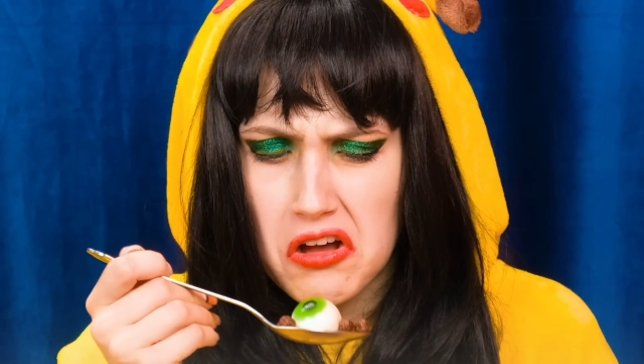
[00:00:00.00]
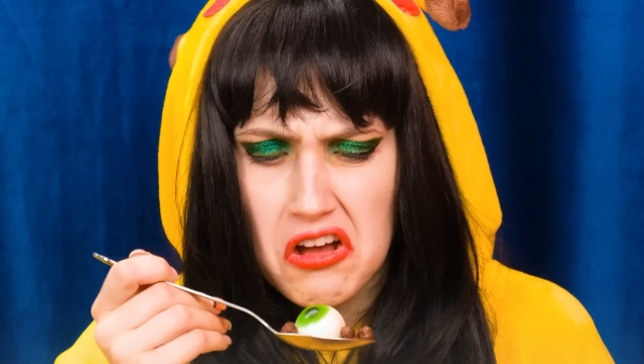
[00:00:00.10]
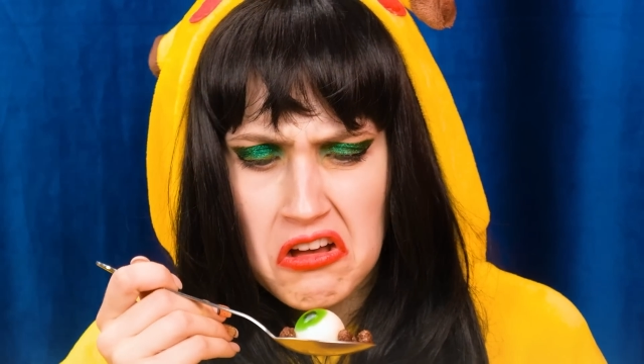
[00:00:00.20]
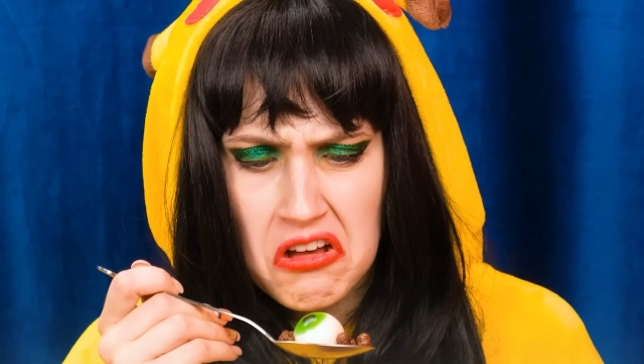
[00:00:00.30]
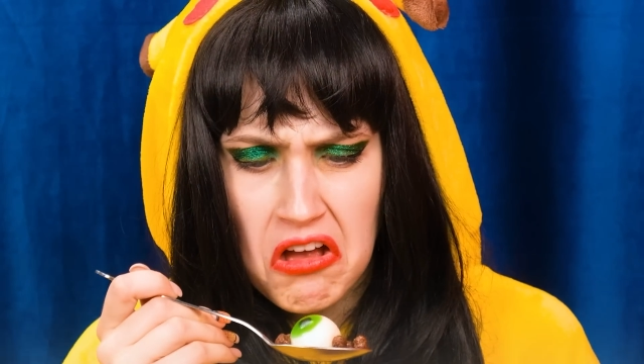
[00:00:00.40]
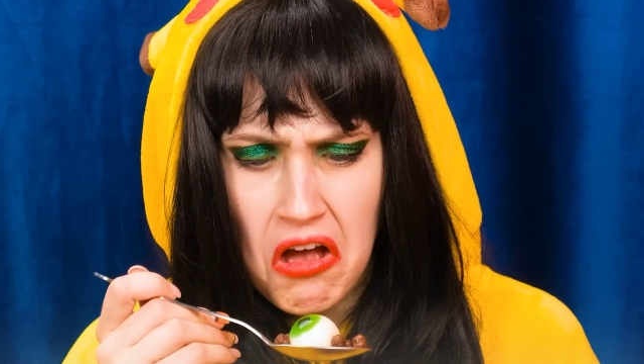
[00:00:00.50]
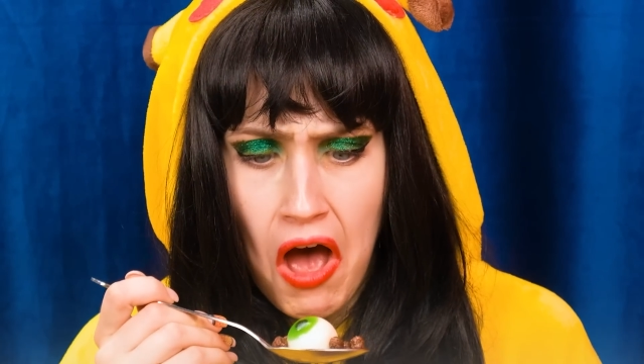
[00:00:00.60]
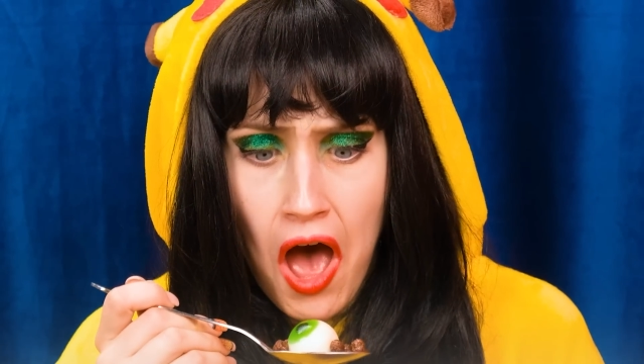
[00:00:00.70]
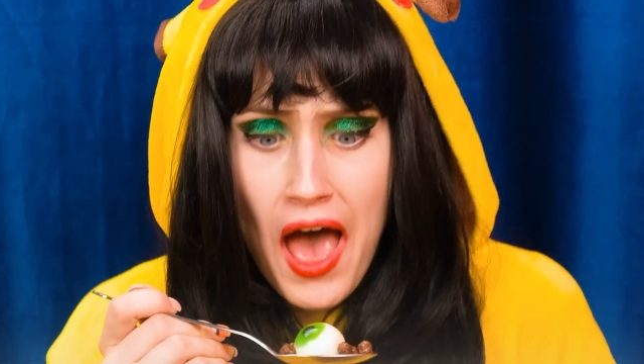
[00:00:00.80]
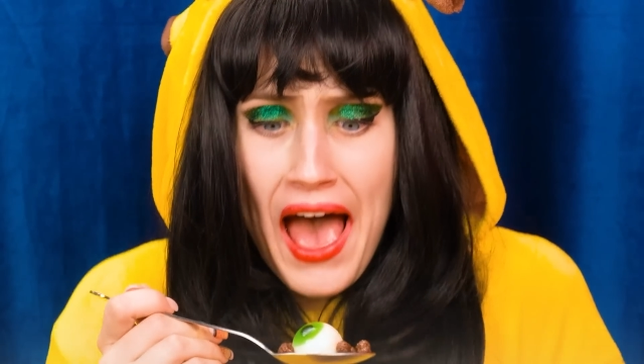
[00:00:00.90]

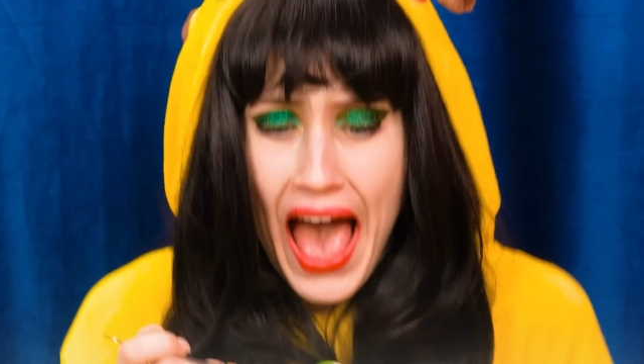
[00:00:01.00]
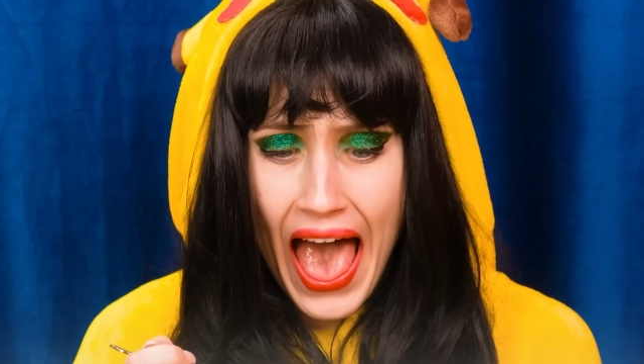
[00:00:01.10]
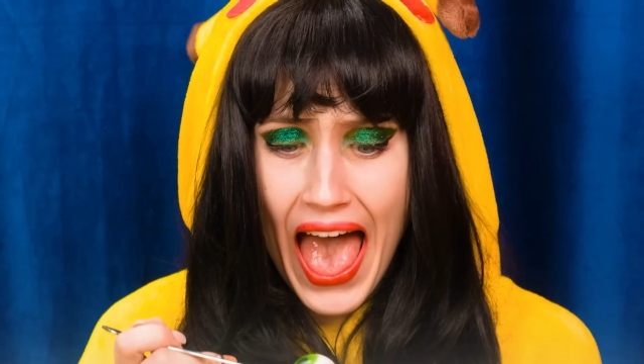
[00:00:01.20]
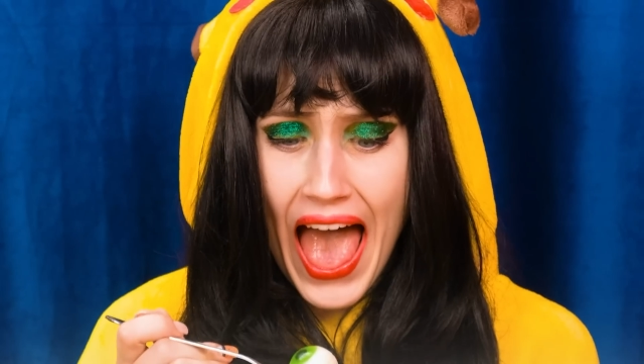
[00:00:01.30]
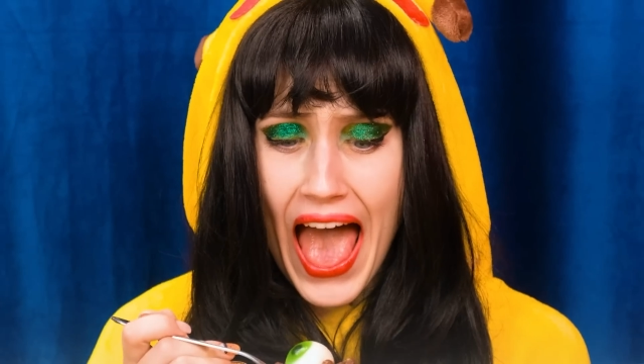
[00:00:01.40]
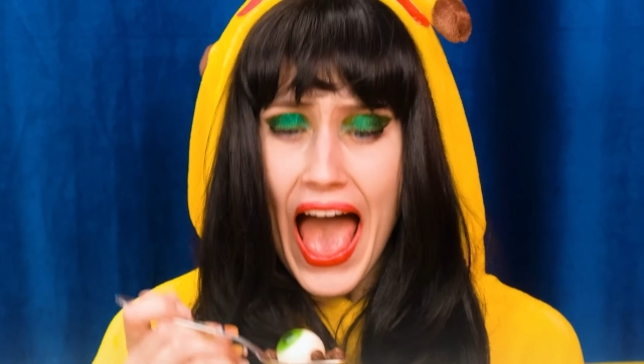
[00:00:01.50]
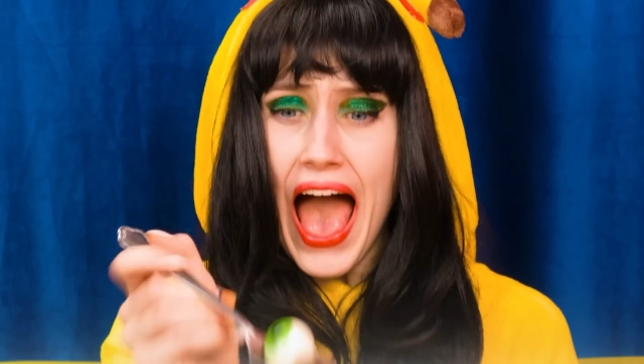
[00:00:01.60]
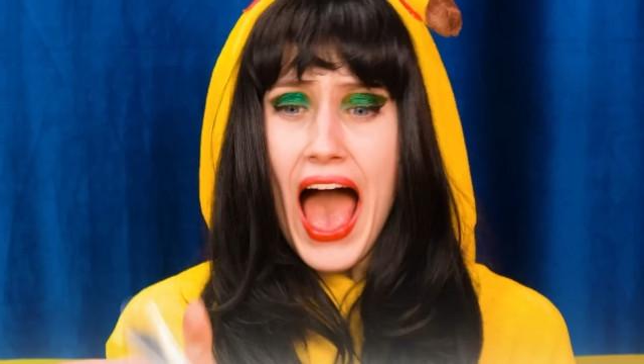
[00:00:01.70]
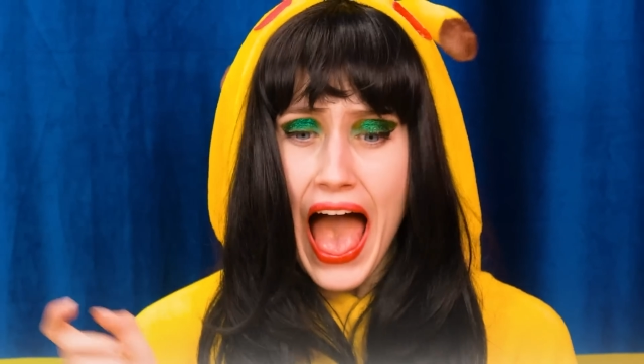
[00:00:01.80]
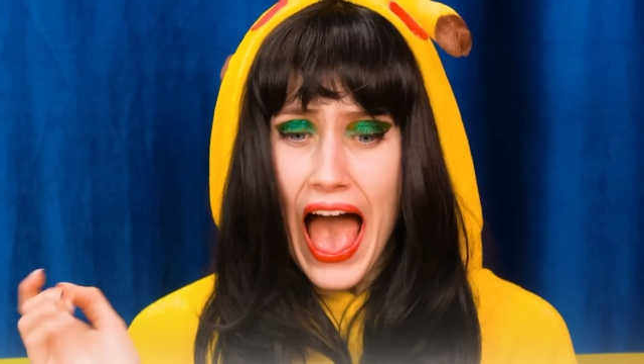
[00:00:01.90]
Ah! Where did that eye
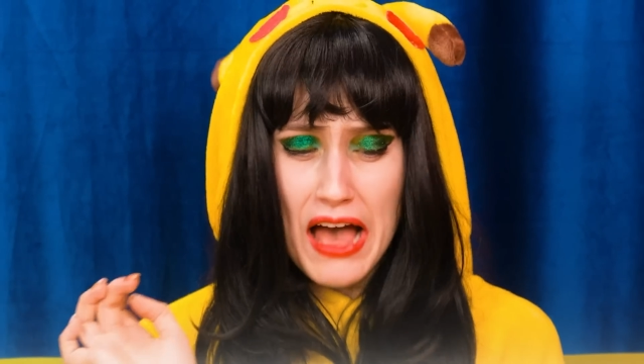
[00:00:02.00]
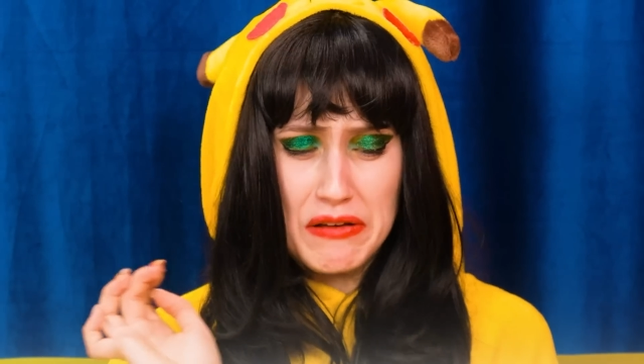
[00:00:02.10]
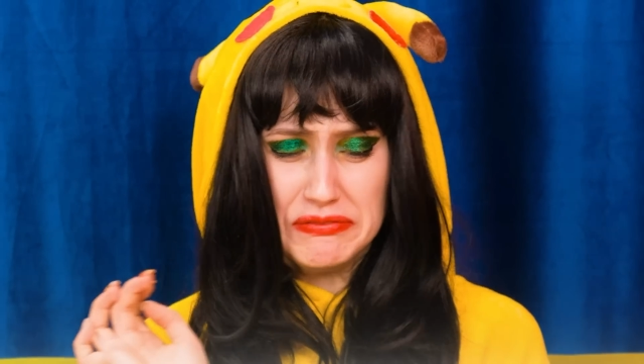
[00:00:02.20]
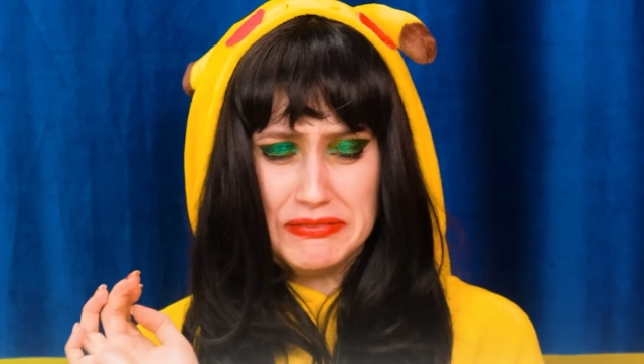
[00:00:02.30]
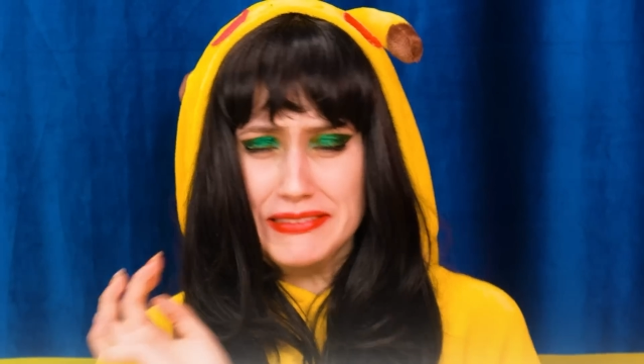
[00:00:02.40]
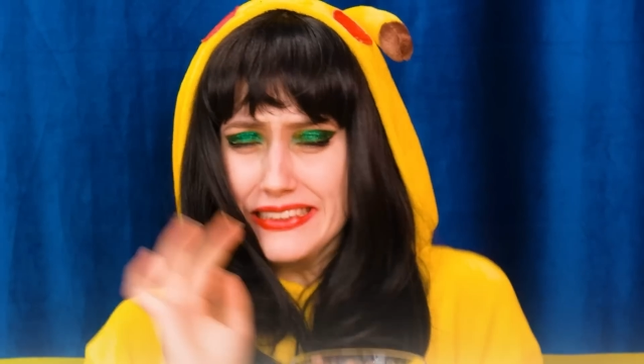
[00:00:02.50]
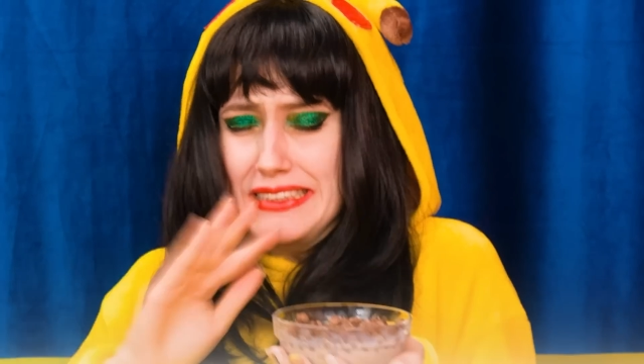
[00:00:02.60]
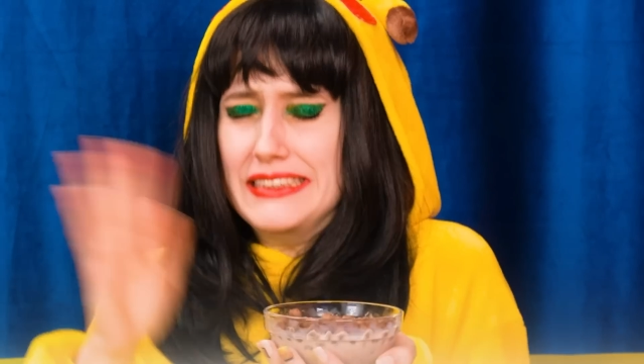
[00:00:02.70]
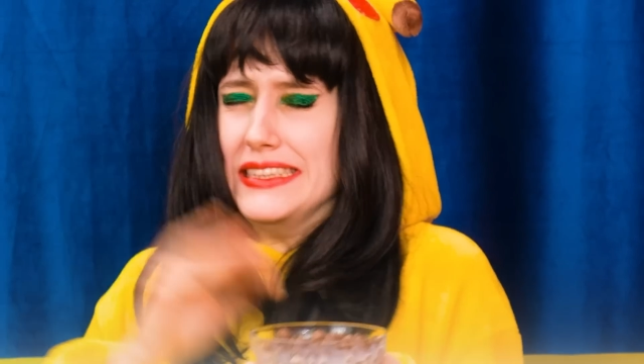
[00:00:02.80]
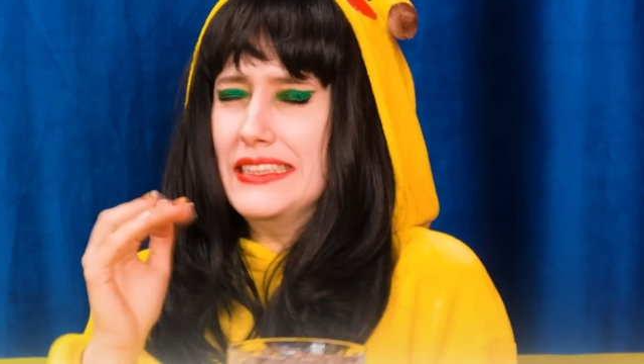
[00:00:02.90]
come from?
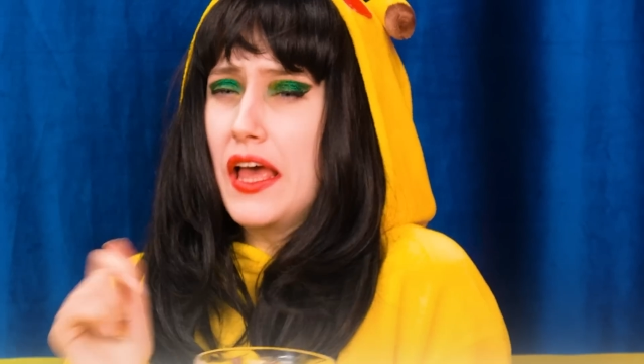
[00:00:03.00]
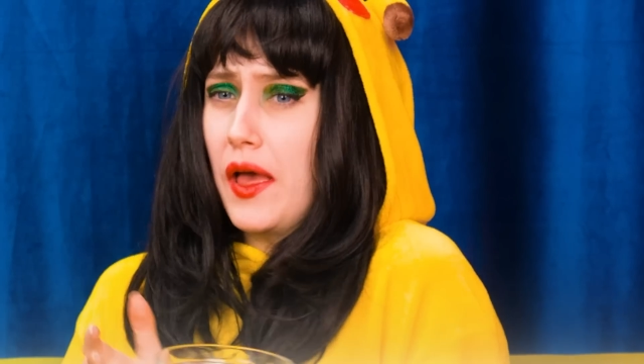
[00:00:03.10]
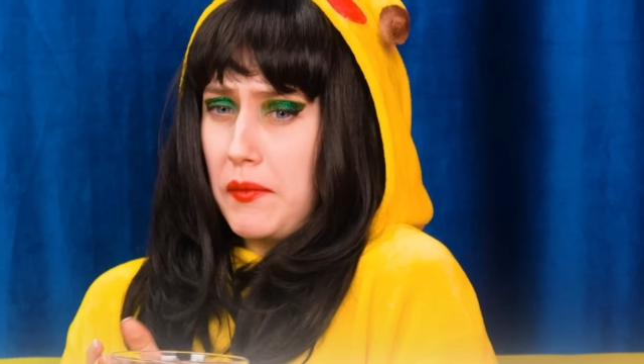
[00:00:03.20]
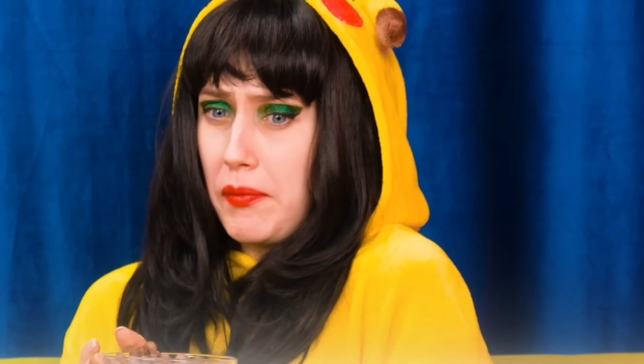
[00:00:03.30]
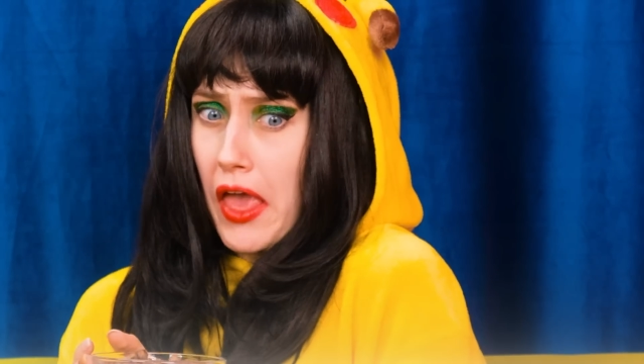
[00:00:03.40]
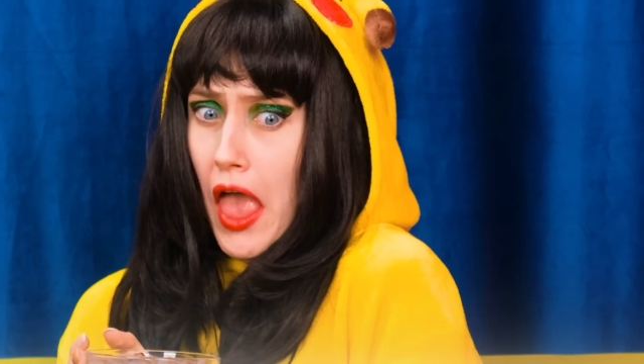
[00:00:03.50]
Scary!